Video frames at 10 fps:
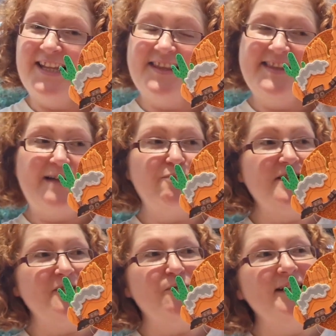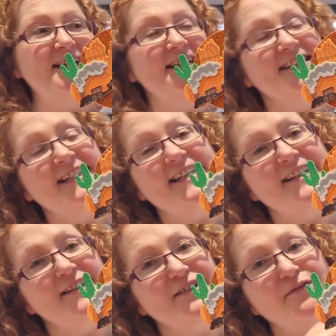And I think that works quite
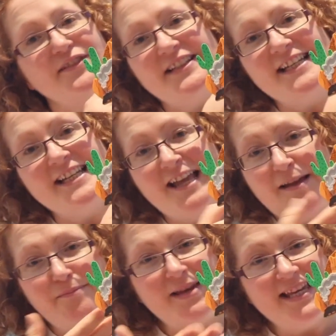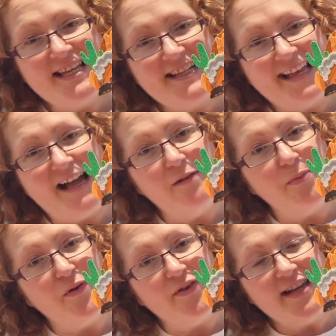nicely because obviously Mickey's a
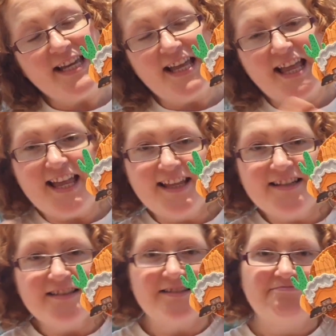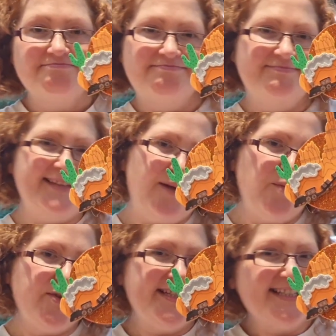cowboy and
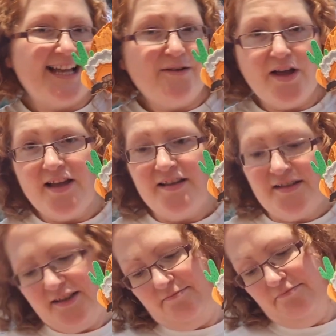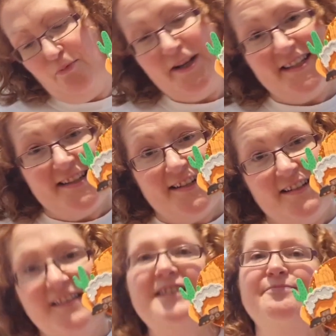cowboys, cowgirls,
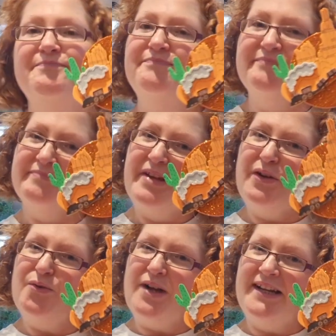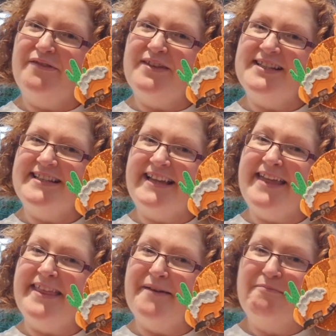westerns, it all kind of fits
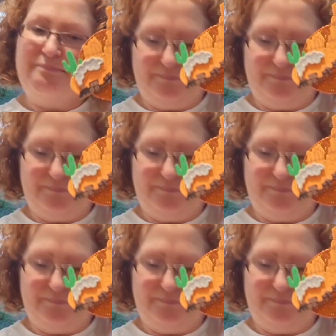together.